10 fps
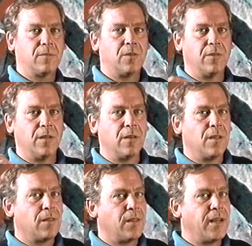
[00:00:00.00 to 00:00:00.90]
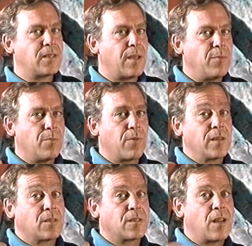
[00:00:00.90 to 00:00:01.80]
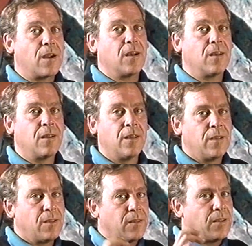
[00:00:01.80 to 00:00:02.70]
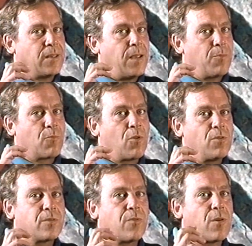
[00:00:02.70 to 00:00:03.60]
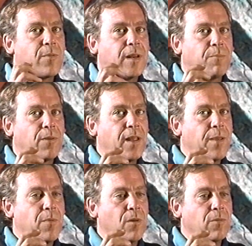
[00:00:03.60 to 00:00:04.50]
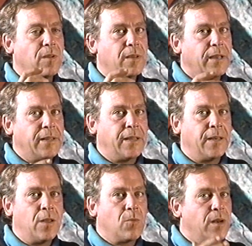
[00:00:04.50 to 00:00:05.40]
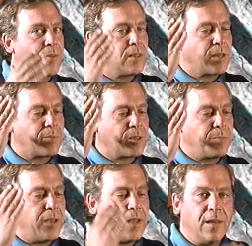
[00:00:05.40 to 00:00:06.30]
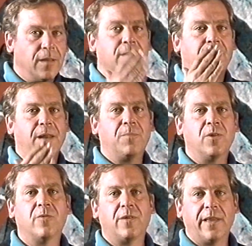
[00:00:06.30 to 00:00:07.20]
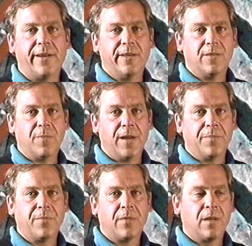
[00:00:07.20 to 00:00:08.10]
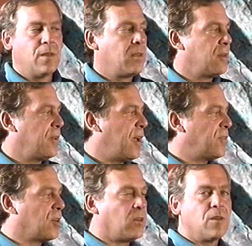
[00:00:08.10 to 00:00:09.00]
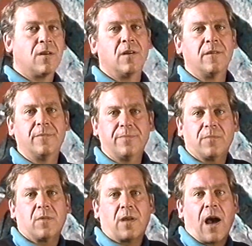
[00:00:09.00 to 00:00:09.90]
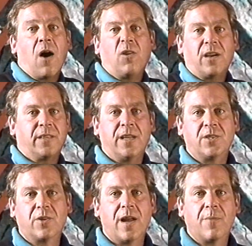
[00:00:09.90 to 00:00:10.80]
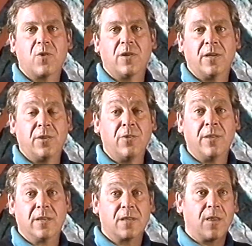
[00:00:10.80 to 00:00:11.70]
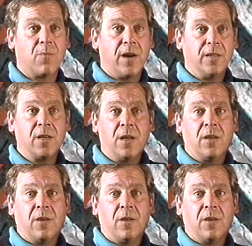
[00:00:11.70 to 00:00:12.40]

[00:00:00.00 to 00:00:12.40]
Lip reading: so that the next time you press start, the tape rolls forward in play mode, and then when everything's up to speed, that beautiful edit is made. Now you have to learn how long it takes your camcorder to do this. Otherwise,